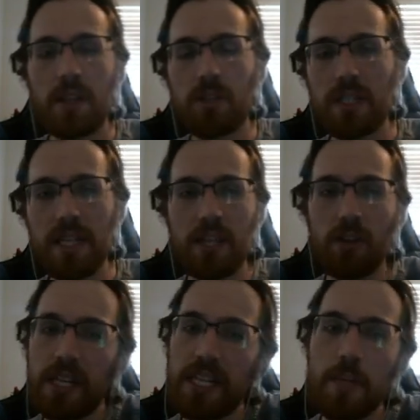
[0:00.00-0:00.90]
There
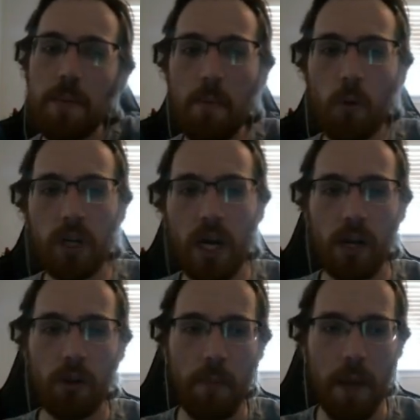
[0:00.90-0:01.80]
needs to be more
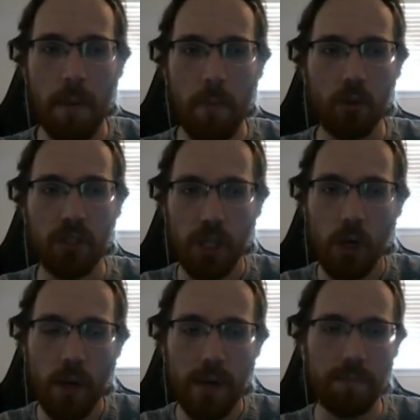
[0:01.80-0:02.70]
color, maybe more
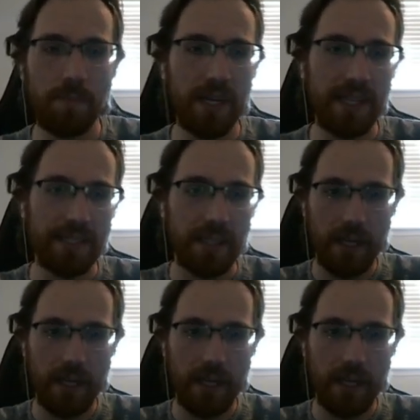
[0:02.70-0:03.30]
to it, but